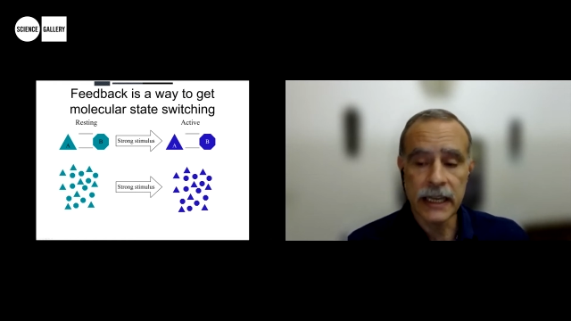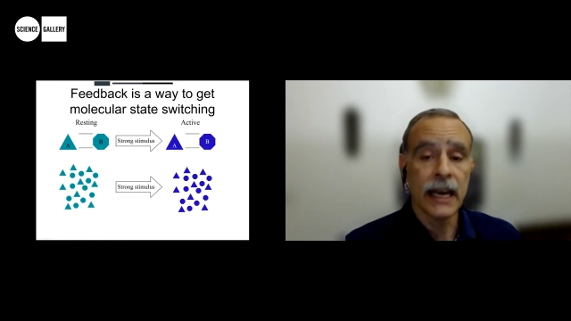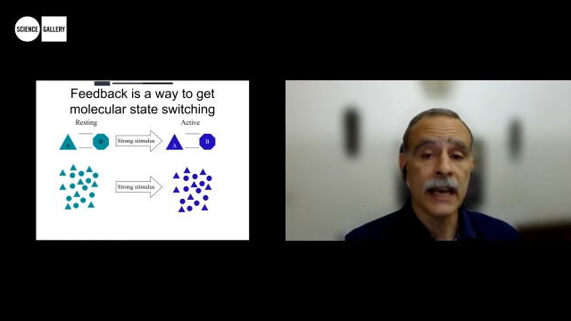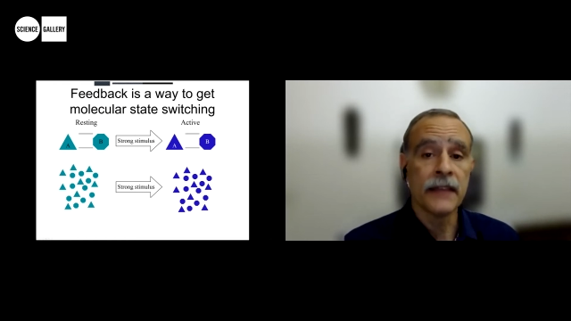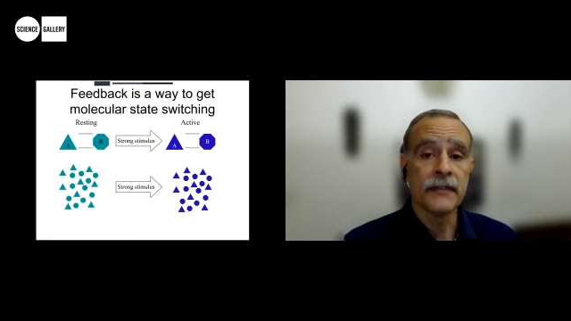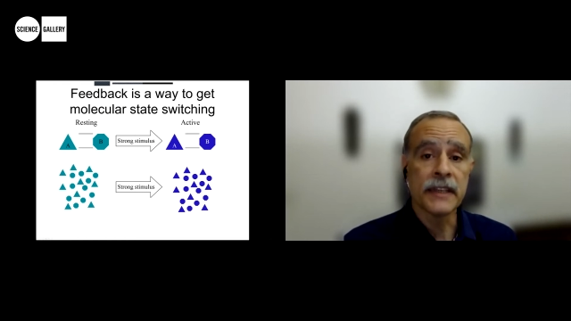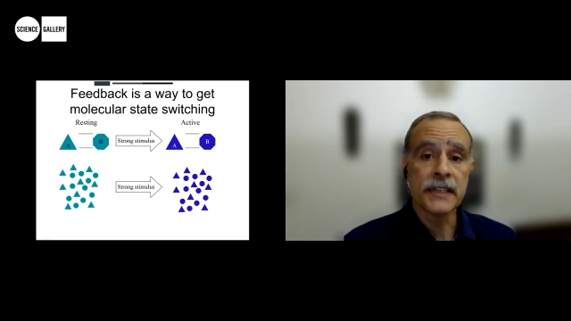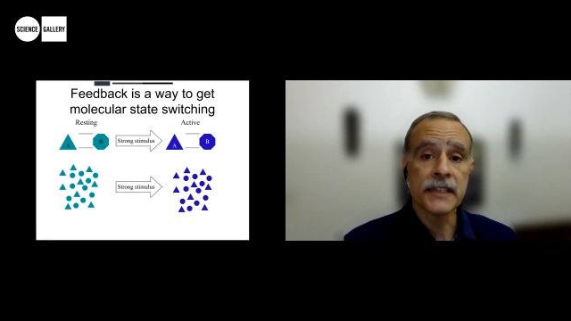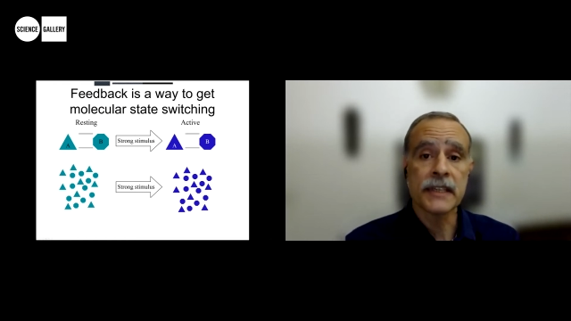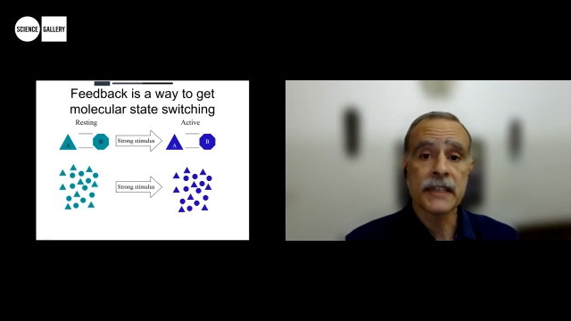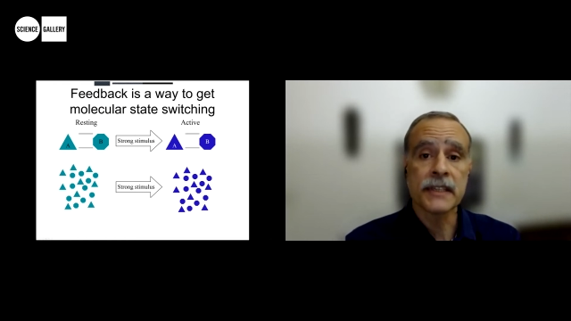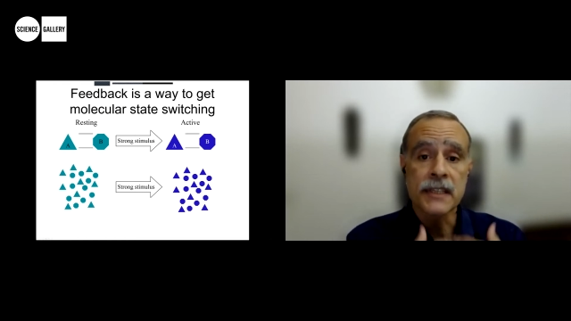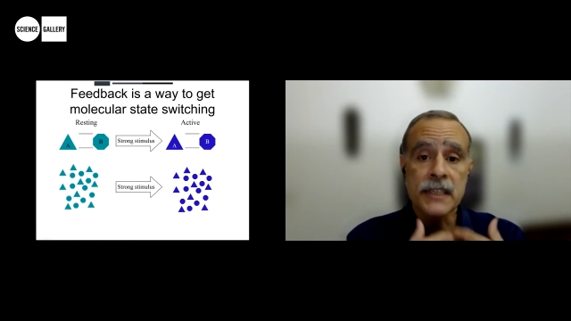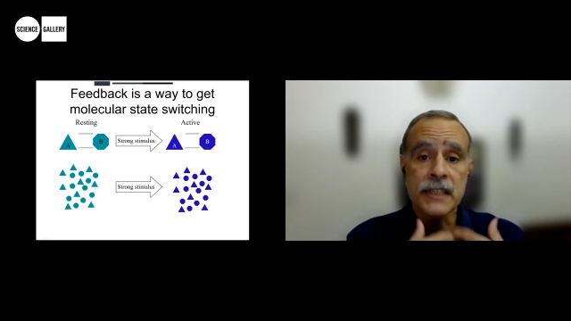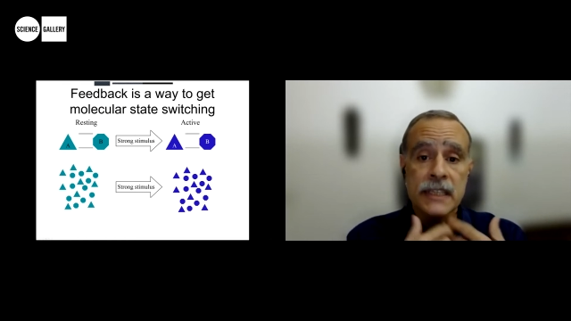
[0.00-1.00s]
and this is
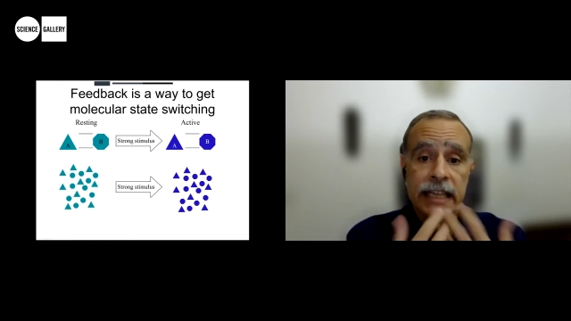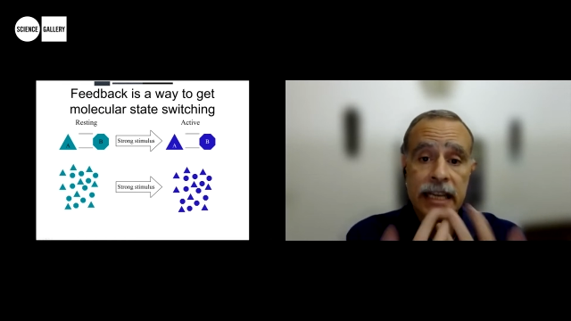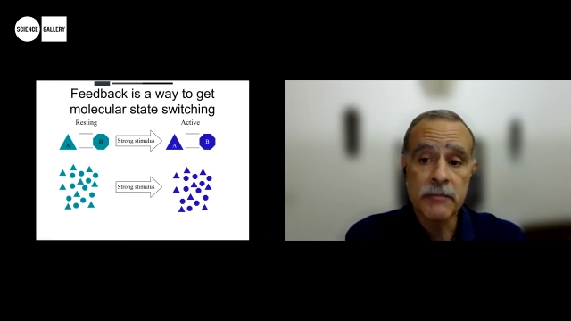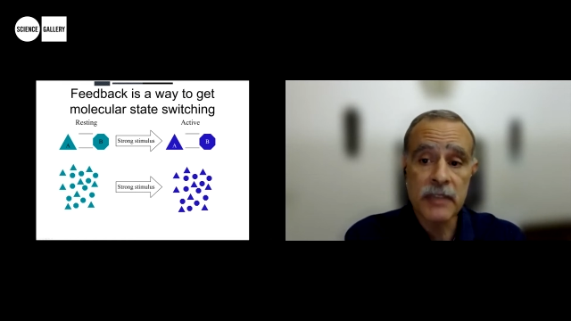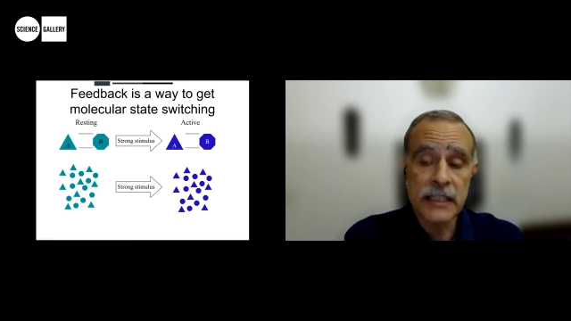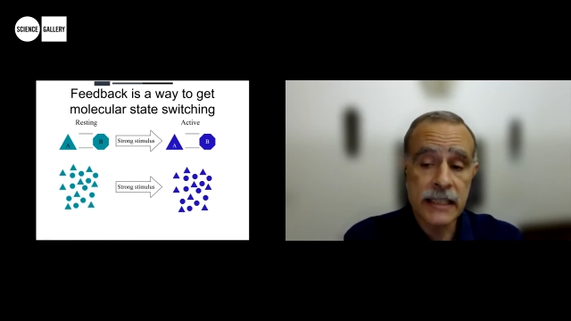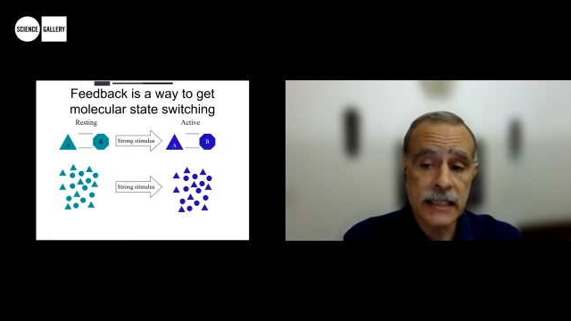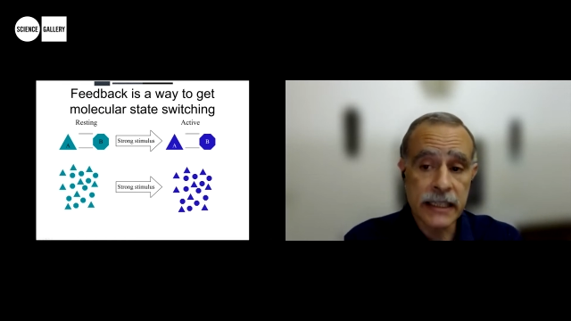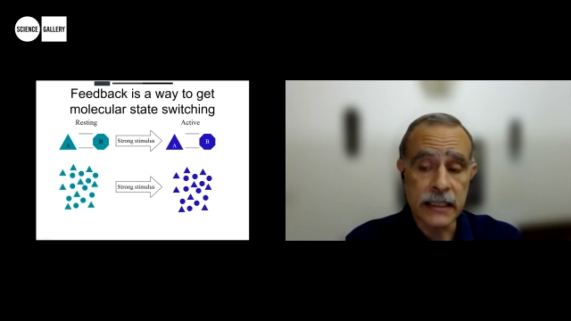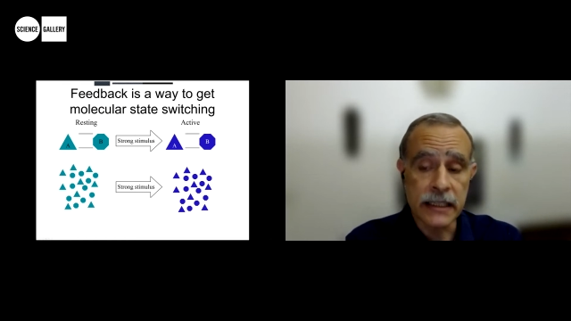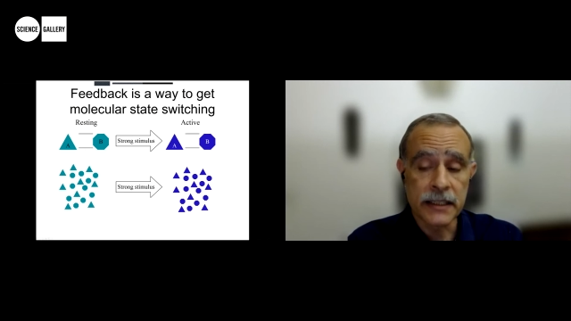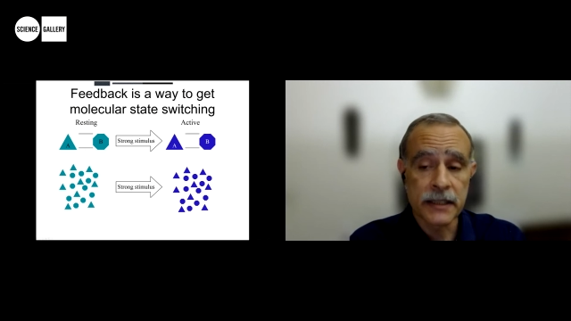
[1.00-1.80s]
a stable state.